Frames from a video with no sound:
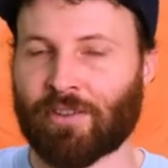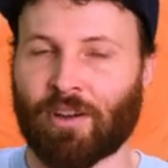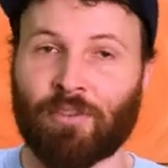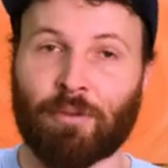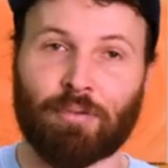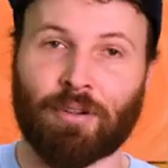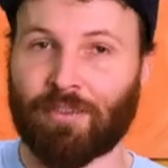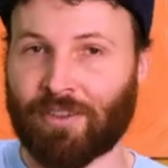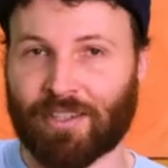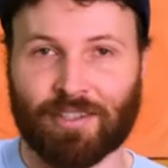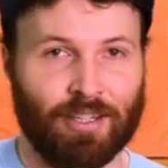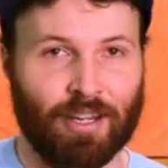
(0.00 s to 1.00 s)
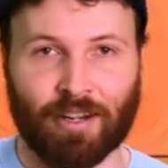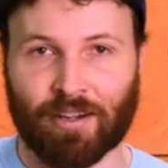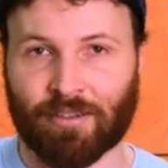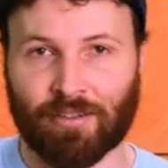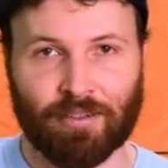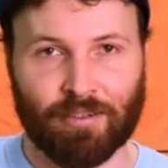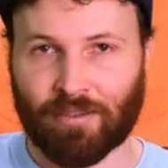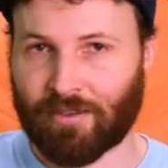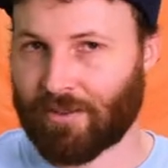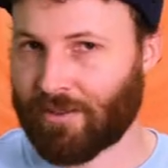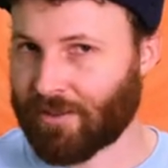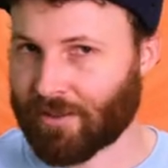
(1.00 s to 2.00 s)
on the previous year.
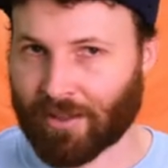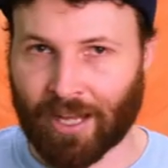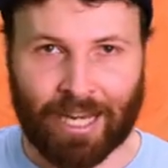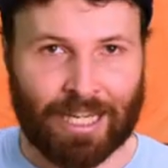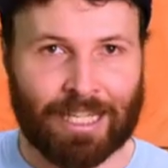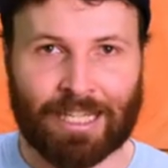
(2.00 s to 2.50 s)
Like,